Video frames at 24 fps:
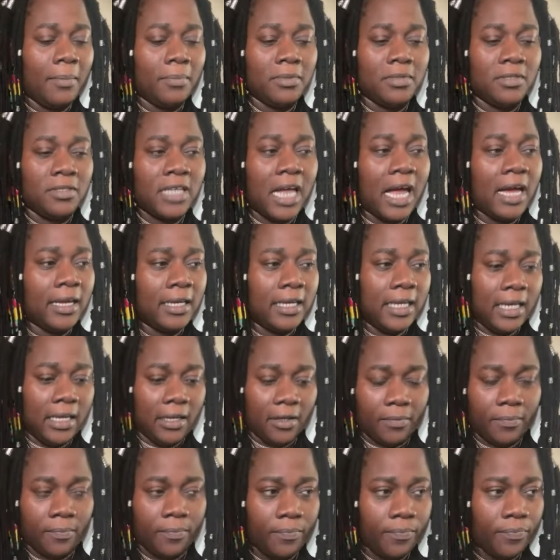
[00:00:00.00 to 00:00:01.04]
Sankey,
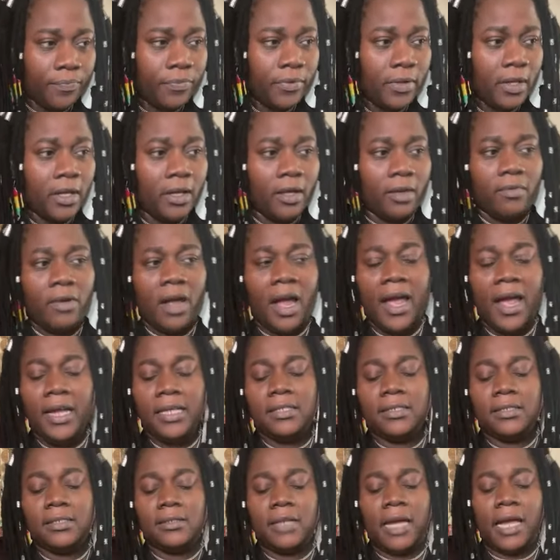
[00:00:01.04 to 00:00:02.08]

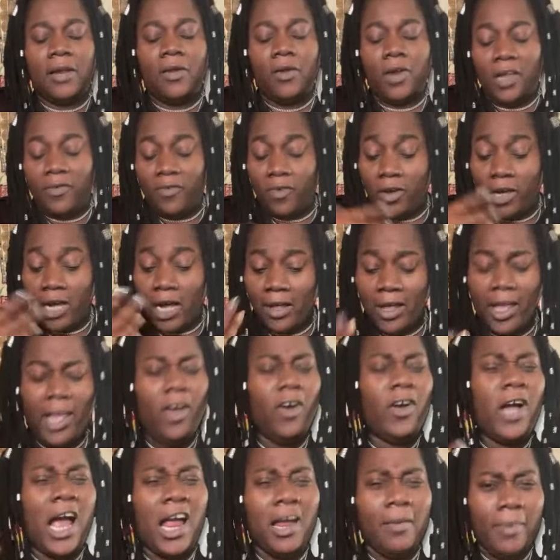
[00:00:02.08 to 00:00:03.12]
right? I don't know if you're
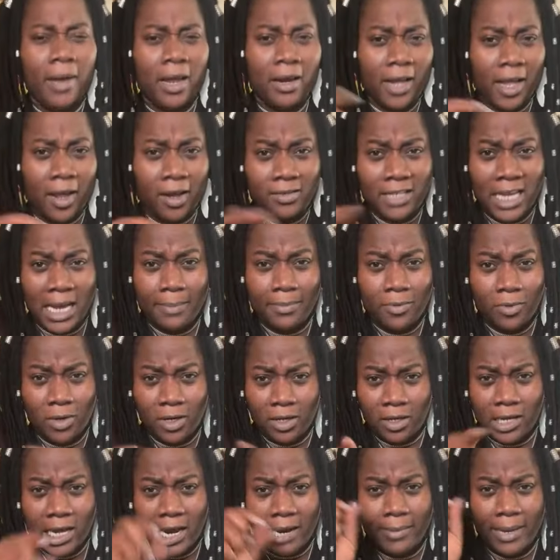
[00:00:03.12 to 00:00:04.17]
Caribbean. Can you type to
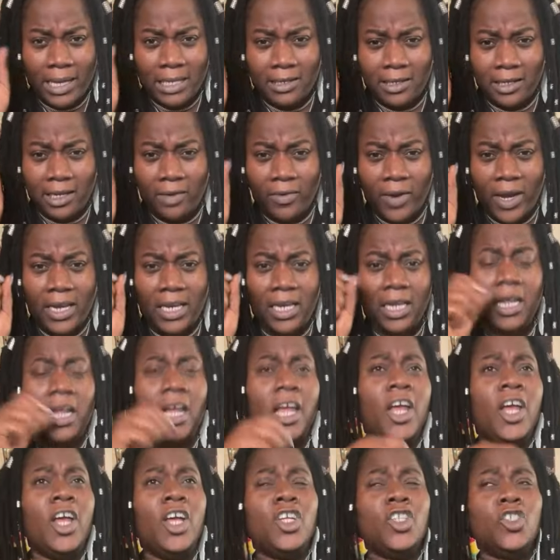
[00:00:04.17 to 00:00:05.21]
like a Caribbean thing already?
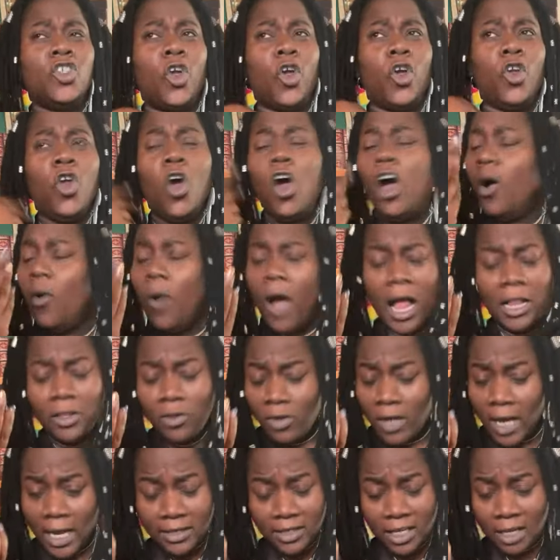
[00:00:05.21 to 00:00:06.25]
So you don't want to
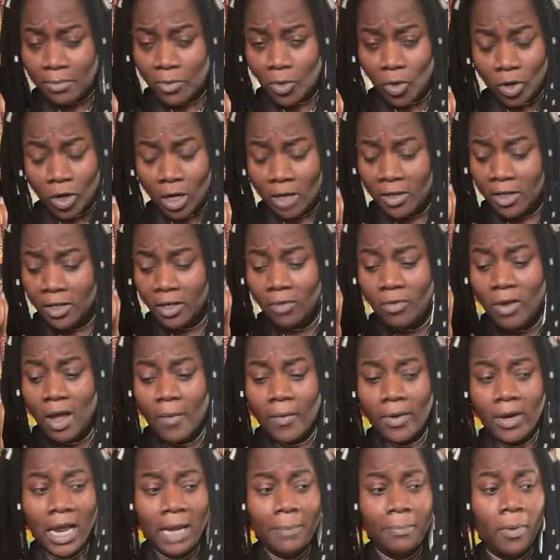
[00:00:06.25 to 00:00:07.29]
let him go. Nothing wrong
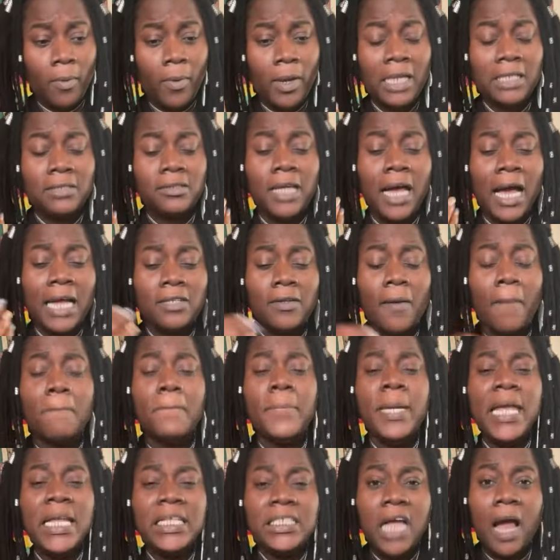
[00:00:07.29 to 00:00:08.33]
with that. But when you start to
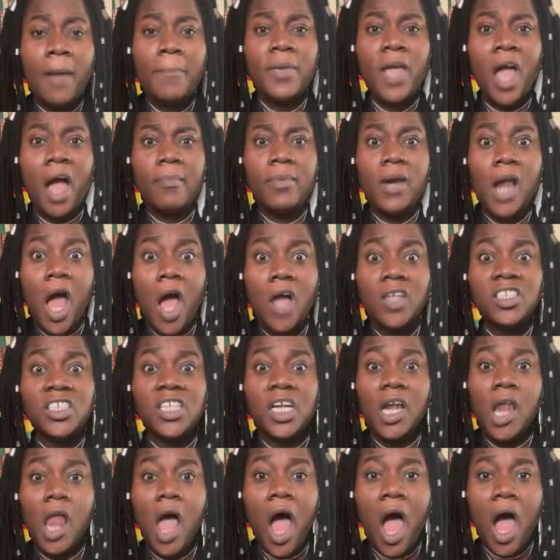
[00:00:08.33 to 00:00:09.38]
beat up your blood
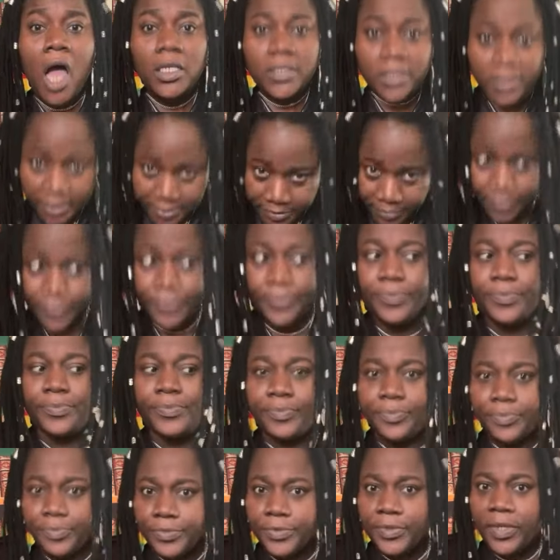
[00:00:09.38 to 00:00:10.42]
clot
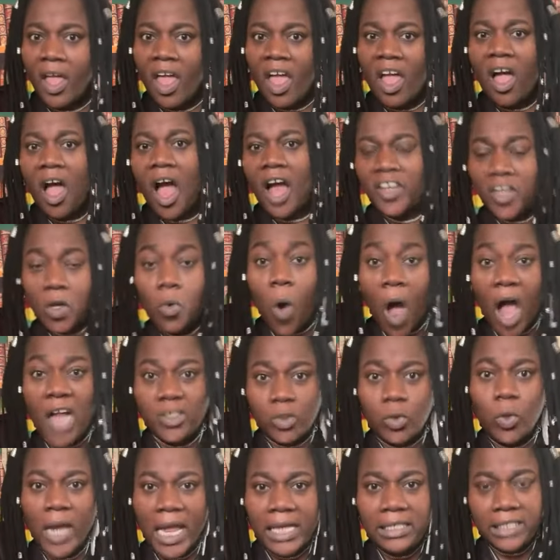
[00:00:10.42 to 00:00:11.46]
and you want
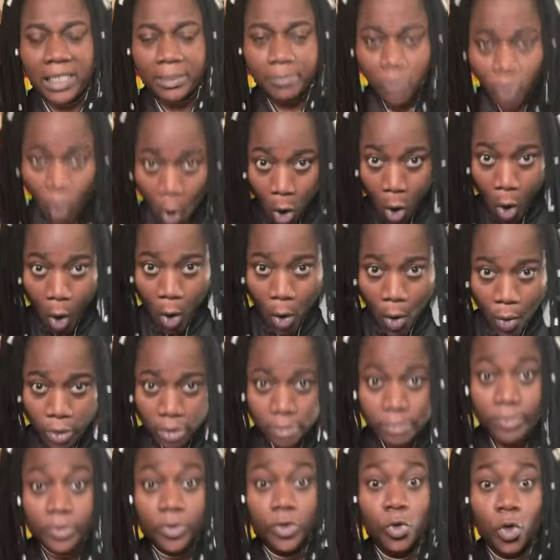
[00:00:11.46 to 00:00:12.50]
to let him go,
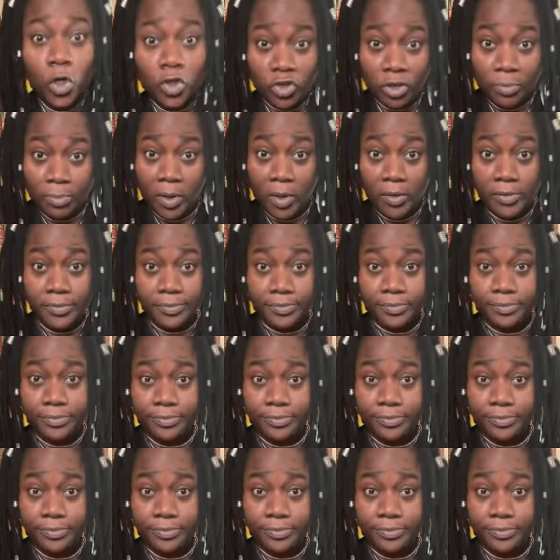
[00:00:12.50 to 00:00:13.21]
200 pounds.